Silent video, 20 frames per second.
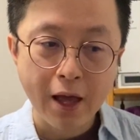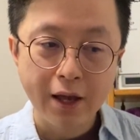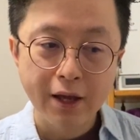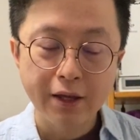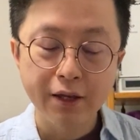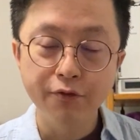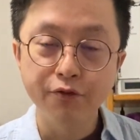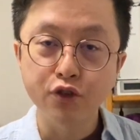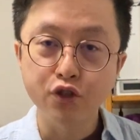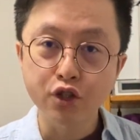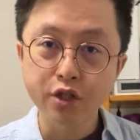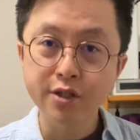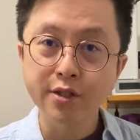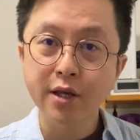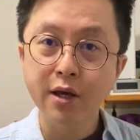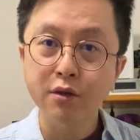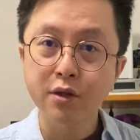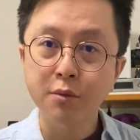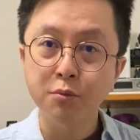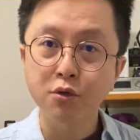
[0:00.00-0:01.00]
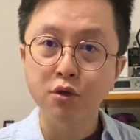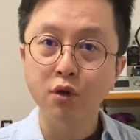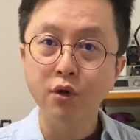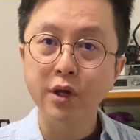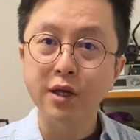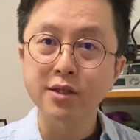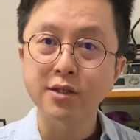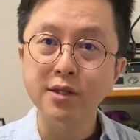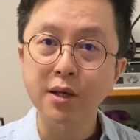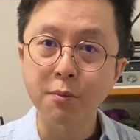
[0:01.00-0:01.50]
if you just tell them to look at
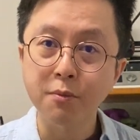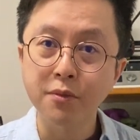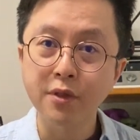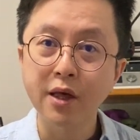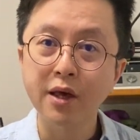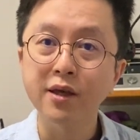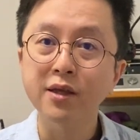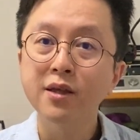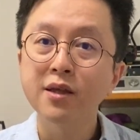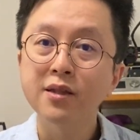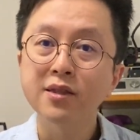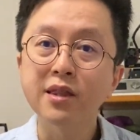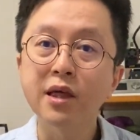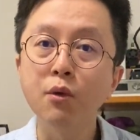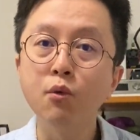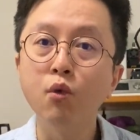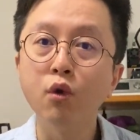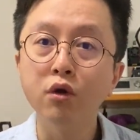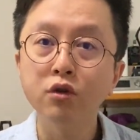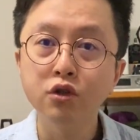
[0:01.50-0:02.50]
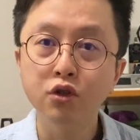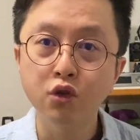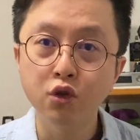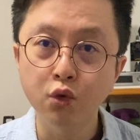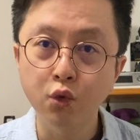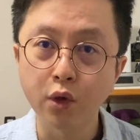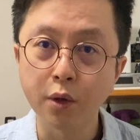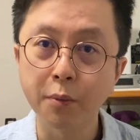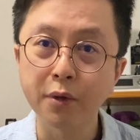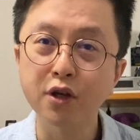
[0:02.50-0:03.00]
something, they won't do
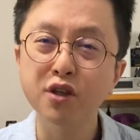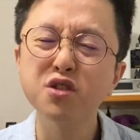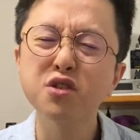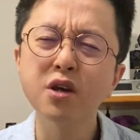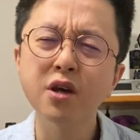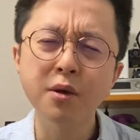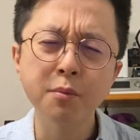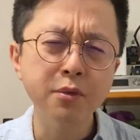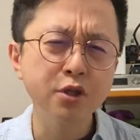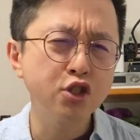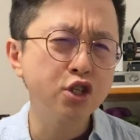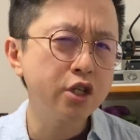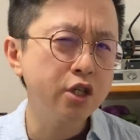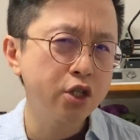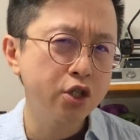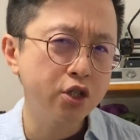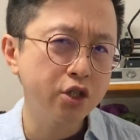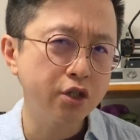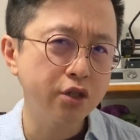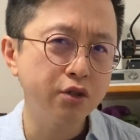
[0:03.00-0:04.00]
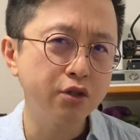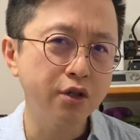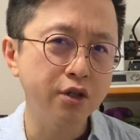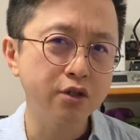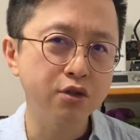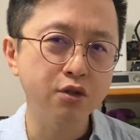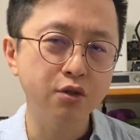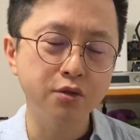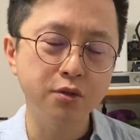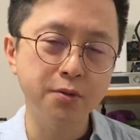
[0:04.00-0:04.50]
it because you're a magician, you're
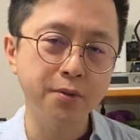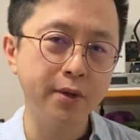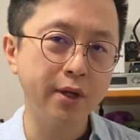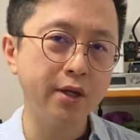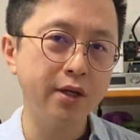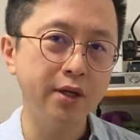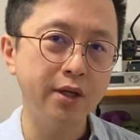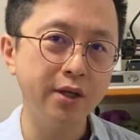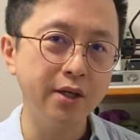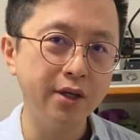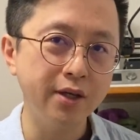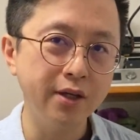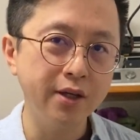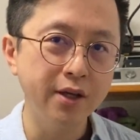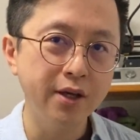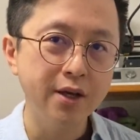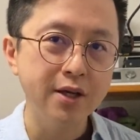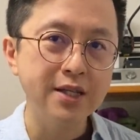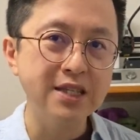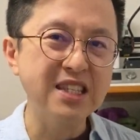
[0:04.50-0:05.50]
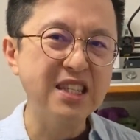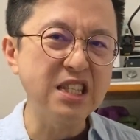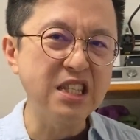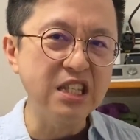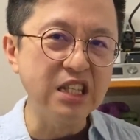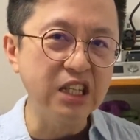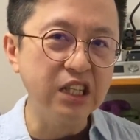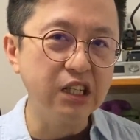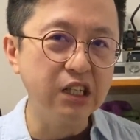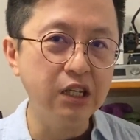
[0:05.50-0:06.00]
so tricky,
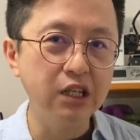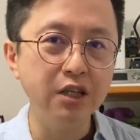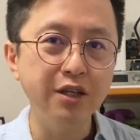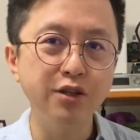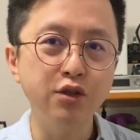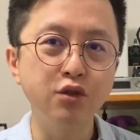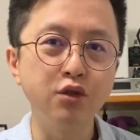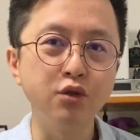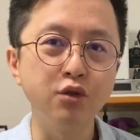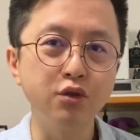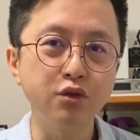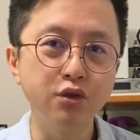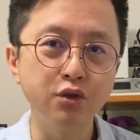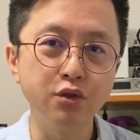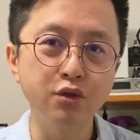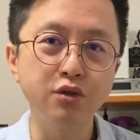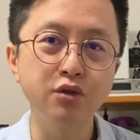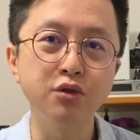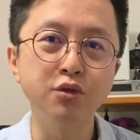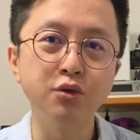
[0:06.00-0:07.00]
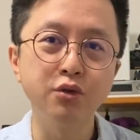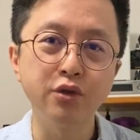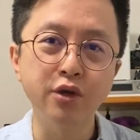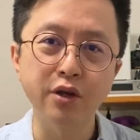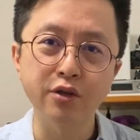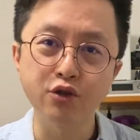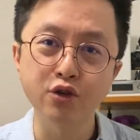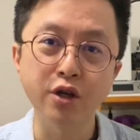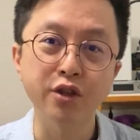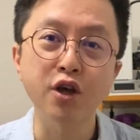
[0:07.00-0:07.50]
sneaky,
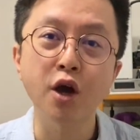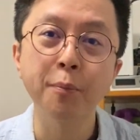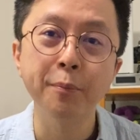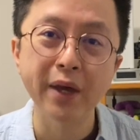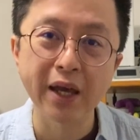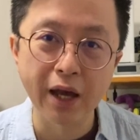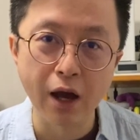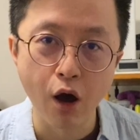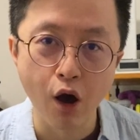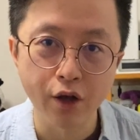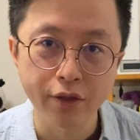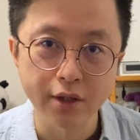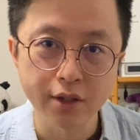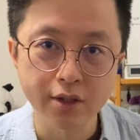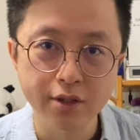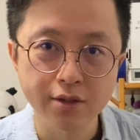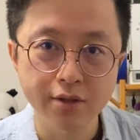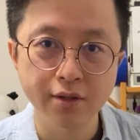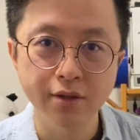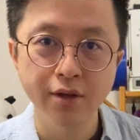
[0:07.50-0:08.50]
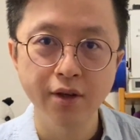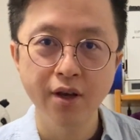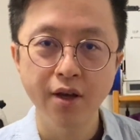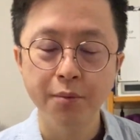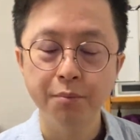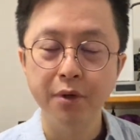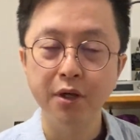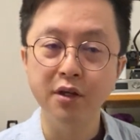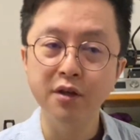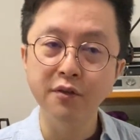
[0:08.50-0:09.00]
you're not being honest.
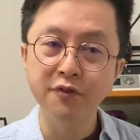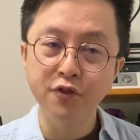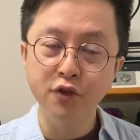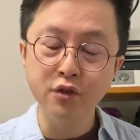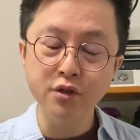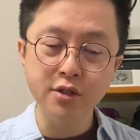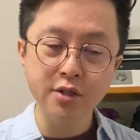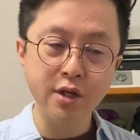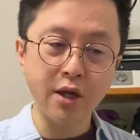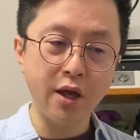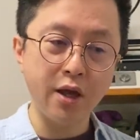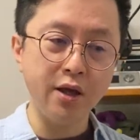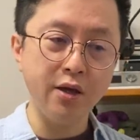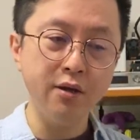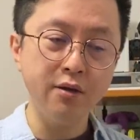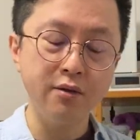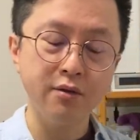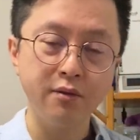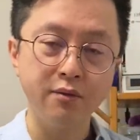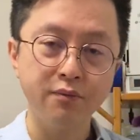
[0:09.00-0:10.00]
But if you say,